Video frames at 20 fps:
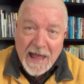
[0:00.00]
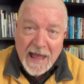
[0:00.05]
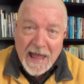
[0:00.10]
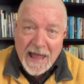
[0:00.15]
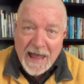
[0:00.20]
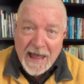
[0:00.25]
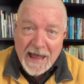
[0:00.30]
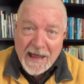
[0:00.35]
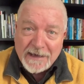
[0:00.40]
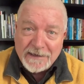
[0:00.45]

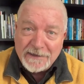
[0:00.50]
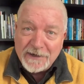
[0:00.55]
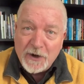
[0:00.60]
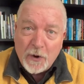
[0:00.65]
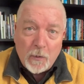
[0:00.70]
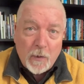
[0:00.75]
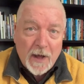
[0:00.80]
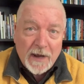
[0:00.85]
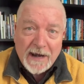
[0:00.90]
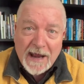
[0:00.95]
And you
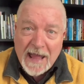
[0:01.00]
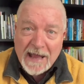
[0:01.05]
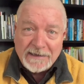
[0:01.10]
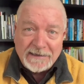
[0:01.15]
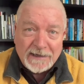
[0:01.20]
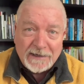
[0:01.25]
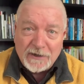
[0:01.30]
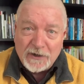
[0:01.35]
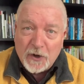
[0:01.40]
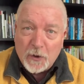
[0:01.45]
know what? I
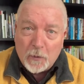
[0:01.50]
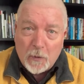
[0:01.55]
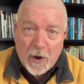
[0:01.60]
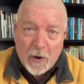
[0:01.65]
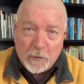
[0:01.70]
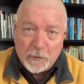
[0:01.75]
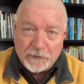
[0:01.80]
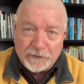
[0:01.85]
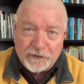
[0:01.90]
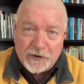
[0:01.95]
didn't know
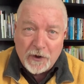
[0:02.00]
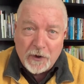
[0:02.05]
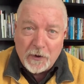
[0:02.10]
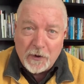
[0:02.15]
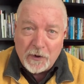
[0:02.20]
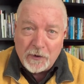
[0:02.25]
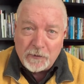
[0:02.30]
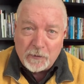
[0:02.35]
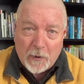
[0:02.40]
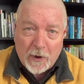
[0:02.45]
what was
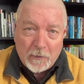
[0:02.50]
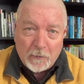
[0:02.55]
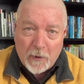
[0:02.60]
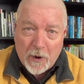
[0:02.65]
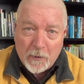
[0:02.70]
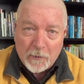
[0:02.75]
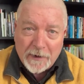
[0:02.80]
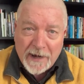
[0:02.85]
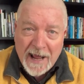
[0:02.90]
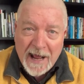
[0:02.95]
good, what
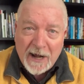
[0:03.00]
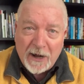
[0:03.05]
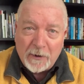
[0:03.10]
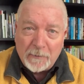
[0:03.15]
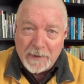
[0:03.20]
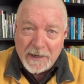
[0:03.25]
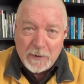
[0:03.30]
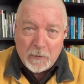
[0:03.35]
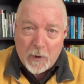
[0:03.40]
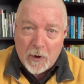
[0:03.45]
would
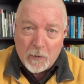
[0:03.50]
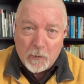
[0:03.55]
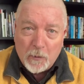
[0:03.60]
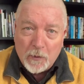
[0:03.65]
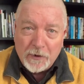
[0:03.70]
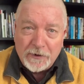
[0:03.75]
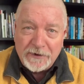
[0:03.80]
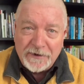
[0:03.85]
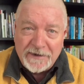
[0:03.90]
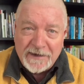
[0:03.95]
help me, what
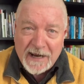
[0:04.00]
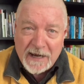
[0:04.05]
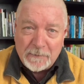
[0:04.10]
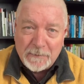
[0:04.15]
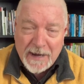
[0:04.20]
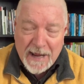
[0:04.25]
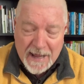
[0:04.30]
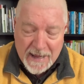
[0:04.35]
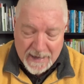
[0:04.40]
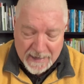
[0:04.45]
wouldn't help
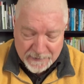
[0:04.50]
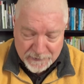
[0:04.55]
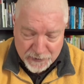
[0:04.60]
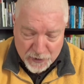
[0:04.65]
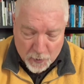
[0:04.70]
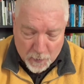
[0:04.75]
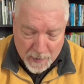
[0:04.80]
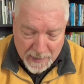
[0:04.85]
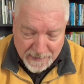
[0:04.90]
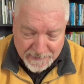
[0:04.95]
me. I had
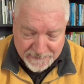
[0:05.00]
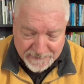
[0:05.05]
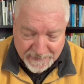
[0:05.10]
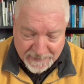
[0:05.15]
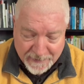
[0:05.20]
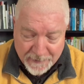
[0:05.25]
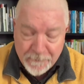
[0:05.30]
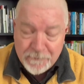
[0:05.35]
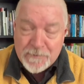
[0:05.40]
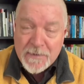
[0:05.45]
no
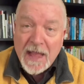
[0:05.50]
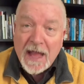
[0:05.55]
idea.